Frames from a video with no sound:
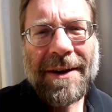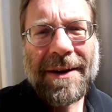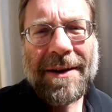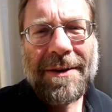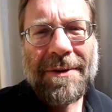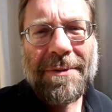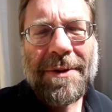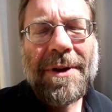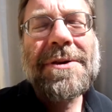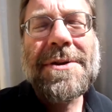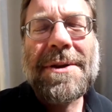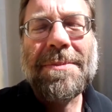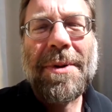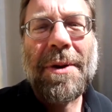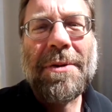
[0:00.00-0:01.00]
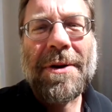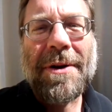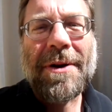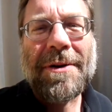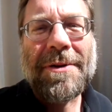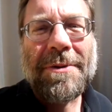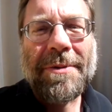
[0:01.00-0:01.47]
we also boated on
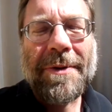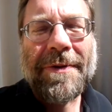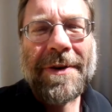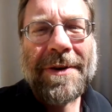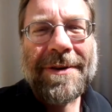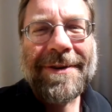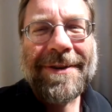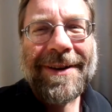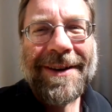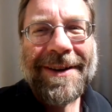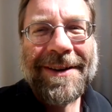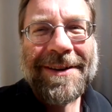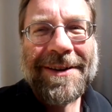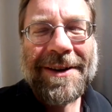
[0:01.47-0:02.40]
the river and got